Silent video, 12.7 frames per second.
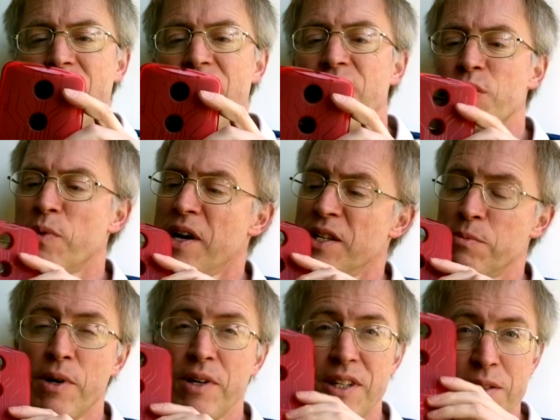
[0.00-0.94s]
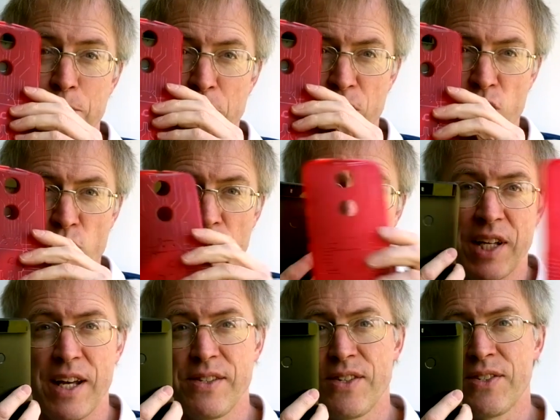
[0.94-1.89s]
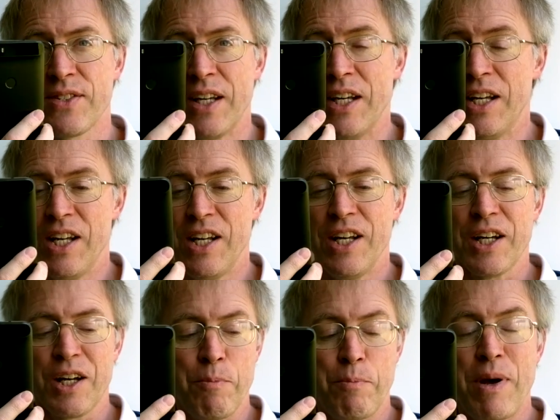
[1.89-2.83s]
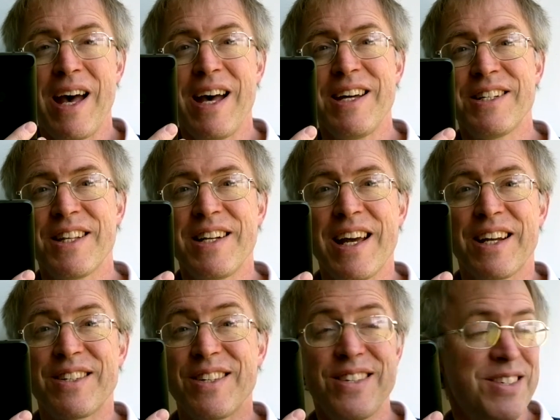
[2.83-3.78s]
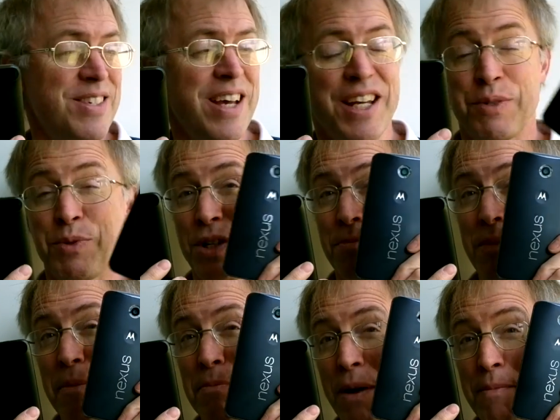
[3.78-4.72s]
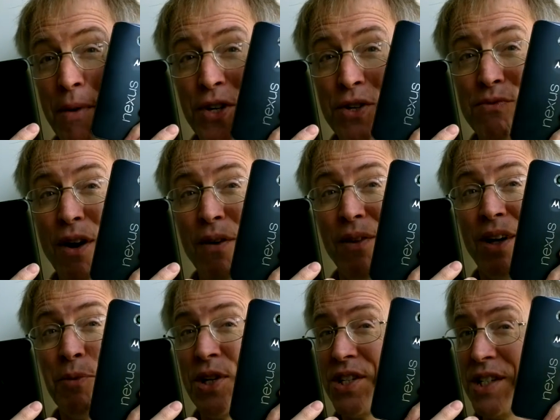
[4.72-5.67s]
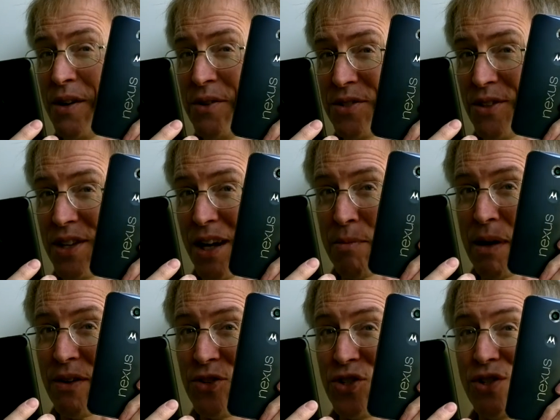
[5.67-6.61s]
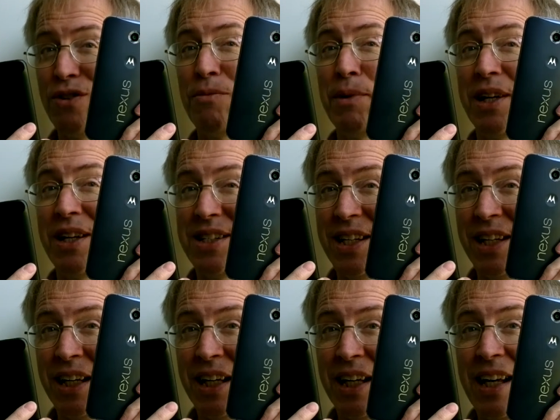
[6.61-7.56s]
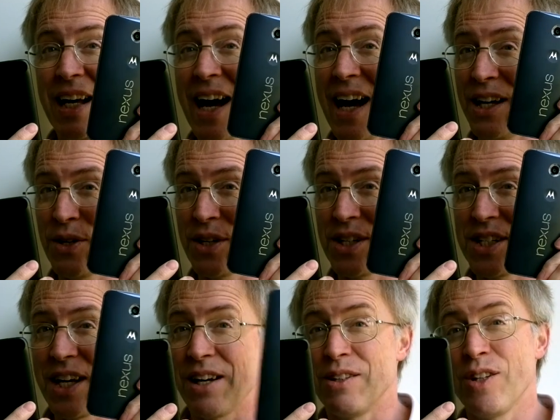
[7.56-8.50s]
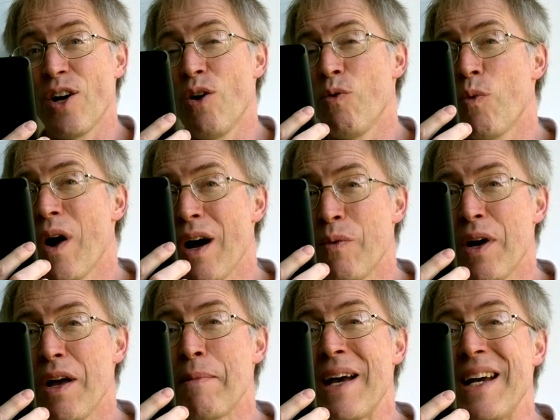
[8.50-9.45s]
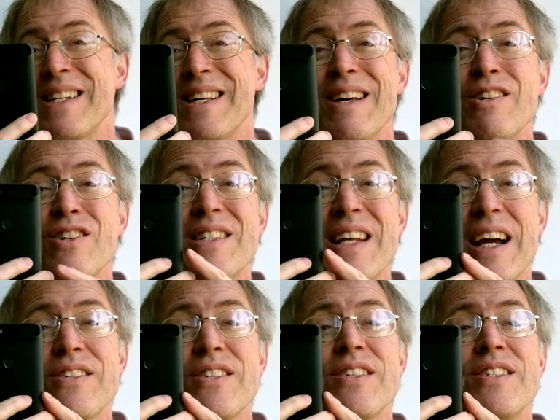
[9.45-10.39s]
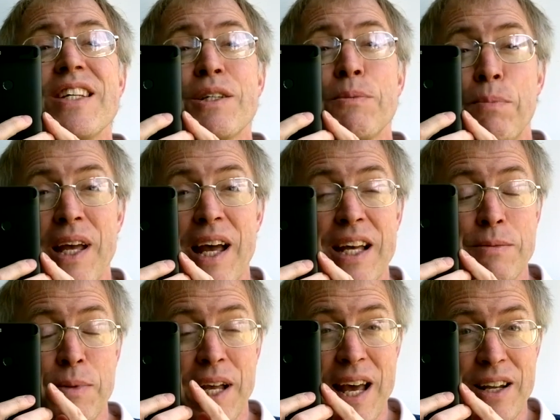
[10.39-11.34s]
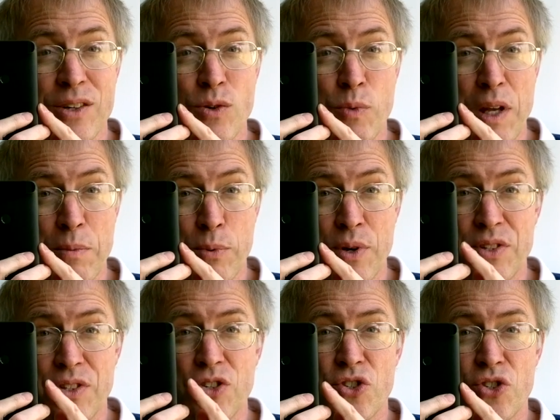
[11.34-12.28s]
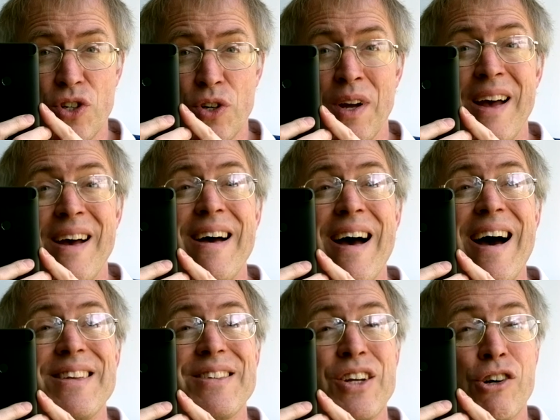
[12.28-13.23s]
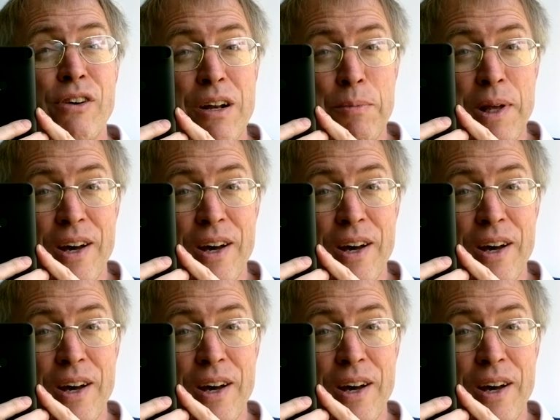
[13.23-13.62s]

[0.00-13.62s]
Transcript: Ted swears by these bug droid cases. Compared to the Nexus 6, which is made by Motorola, which knows a thing about durability, and you can tell the Huawei made Nexus 6P has mechanical weak points, it's true, and is incredibly